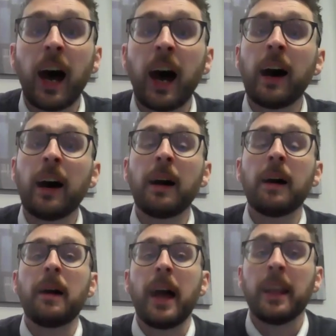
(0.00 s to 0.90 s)

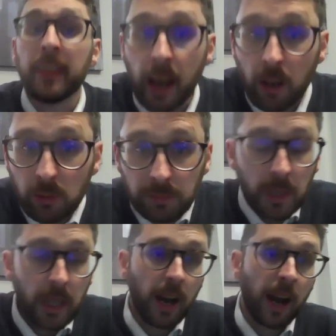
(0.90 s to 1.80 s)
And now,
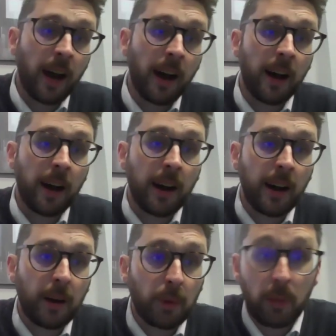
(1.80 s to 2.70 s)

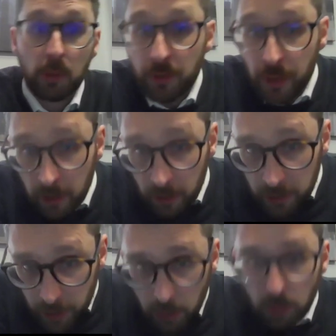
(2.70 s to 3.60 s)
without much further
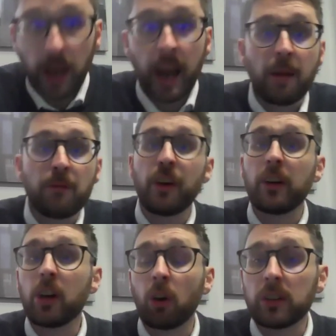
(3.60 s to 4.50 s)
ado, I'm
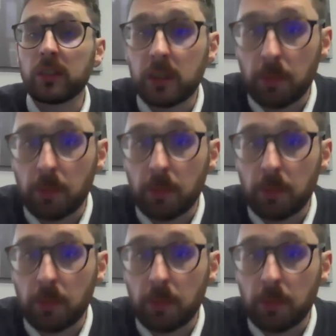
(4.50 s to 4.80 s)
very honored